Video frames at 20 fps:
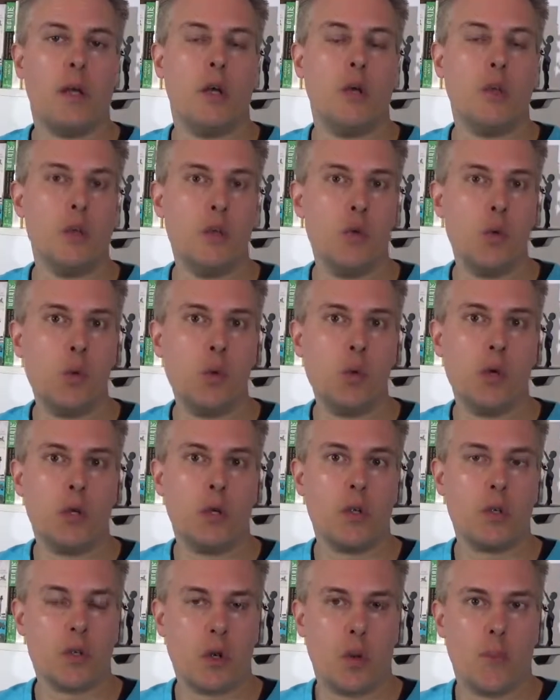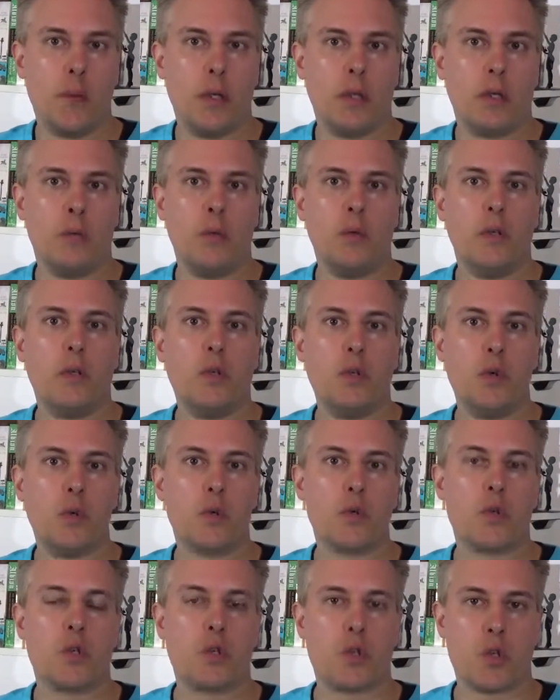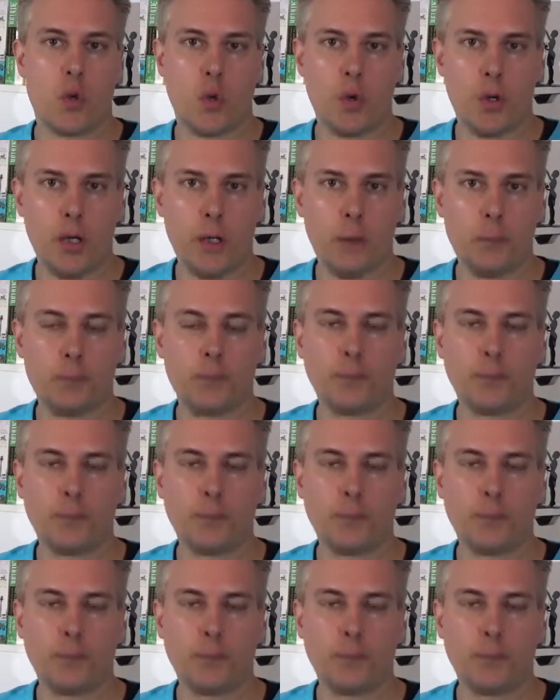a new topic, with a new story.